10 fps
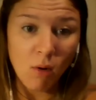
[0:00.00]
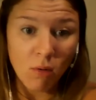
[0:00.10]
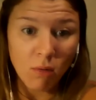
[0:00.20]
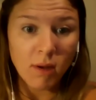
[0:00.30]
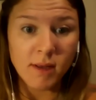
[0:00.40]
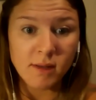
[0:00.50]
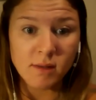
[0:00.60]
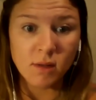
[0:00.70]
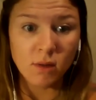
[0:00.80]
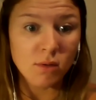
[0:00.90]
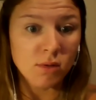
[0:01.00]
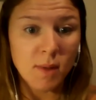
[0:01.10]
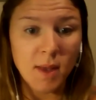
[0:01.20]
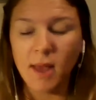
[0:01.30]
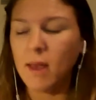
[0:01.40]
goal is to lose
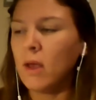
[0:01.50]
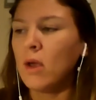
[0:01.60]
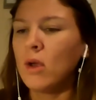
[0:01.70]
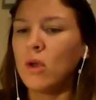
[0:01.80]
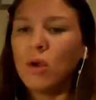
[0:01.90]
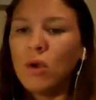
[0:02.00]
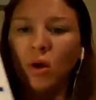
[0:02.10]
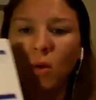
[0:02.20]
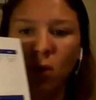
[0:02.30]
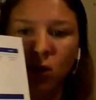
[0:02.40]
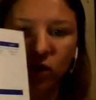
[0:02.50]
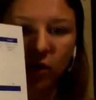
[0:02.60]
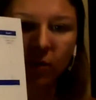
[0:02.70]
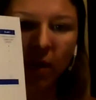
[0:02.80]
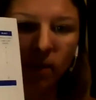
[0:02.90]
weight. You're going to want
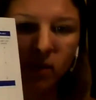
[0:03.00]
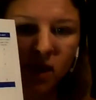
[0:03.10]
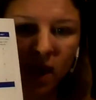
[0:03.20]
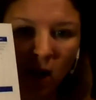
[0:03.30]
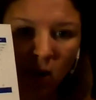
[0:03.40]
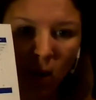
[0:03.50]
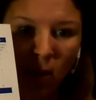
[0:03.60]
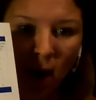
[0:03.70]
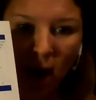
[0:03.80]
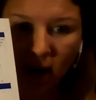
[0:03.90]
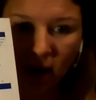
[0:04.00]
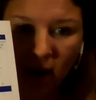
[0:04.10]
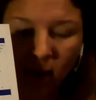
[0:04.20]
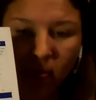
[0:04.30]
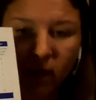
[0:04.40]
to bump down a
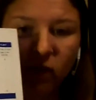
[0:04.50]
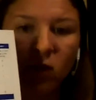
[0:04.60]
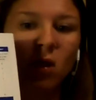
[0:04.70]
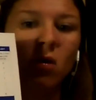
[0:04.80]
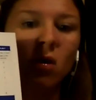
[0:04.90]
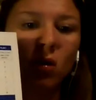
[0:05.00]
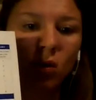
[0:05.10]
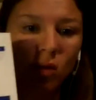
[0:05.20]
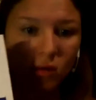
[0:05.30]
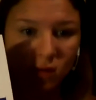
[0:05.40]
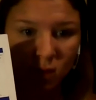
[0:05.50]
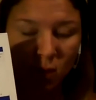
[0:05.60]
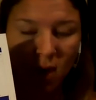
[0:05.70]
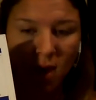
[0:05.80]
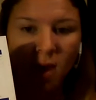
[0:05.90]
bracket so that you can lose the
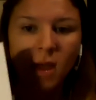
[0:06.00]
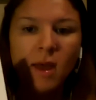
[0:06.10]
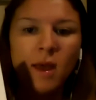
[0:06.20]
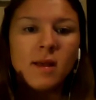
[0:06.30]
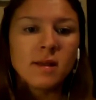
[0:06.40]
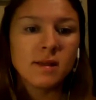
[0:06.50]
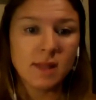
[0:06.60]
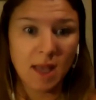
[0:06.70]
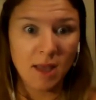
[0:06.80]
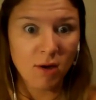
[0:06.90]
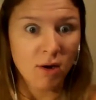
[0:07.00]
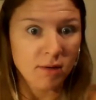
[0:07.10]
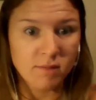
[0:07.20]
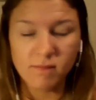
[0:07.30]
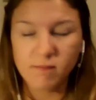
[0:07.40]
weight. Say
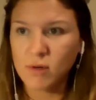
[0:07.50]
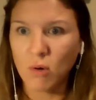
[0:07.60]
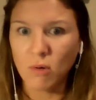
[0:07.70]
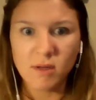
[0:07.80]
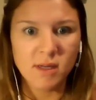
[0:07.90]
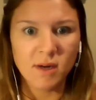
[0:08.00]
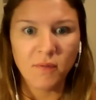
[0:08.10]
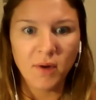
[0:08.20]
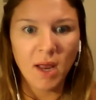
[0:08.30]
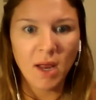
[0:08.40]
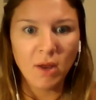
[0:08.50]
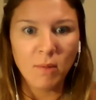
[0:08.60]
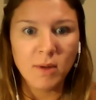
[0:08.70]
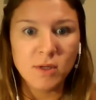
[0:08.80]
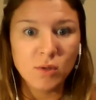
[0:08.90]
your goal is different and you
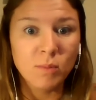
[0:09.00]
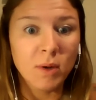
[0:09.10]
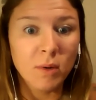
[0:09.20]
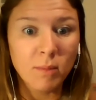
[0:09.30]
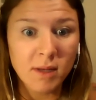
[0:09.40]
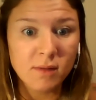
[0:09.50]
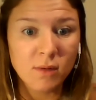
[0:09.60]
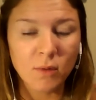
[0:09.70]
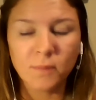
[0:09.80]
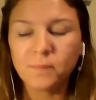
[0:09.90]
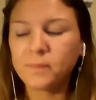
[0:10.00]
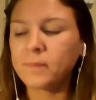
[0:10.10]
want to build muscle,